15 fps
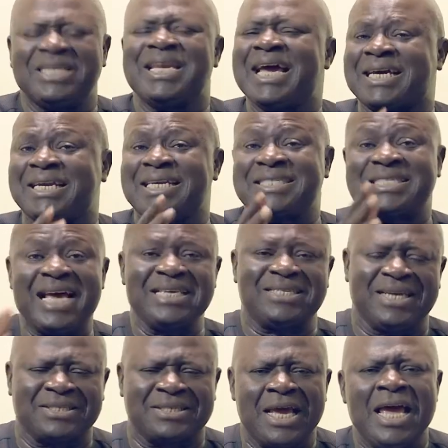In
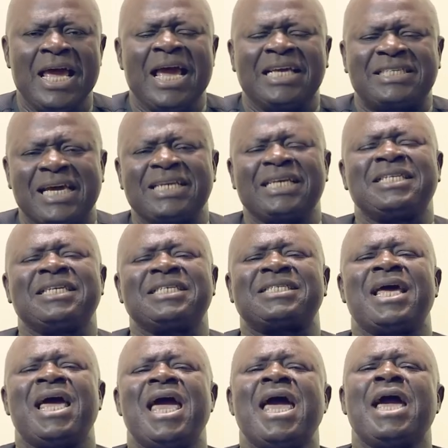Ecclesiastes, he said it
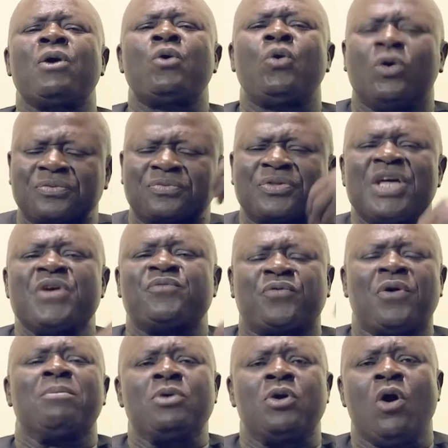is a good thing
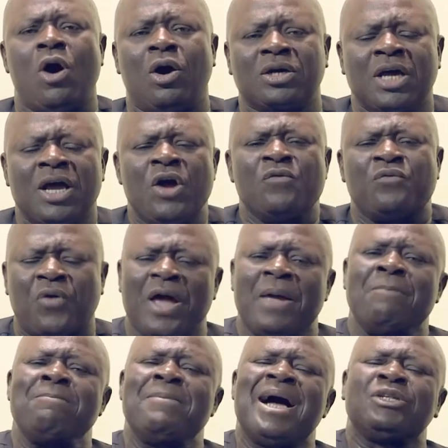from God for a
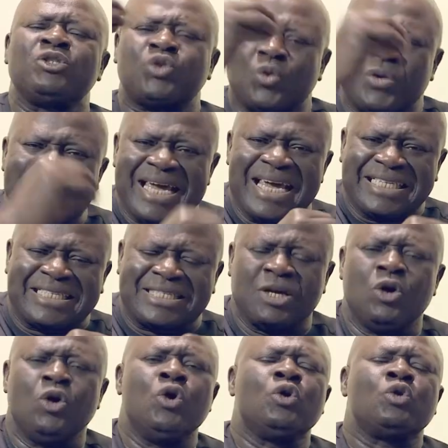man to eat
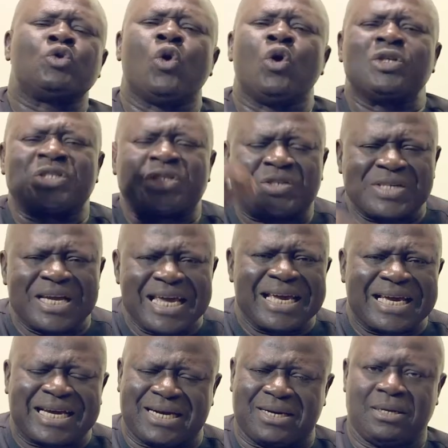to
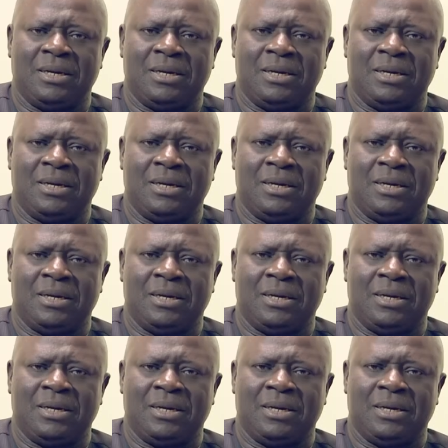drink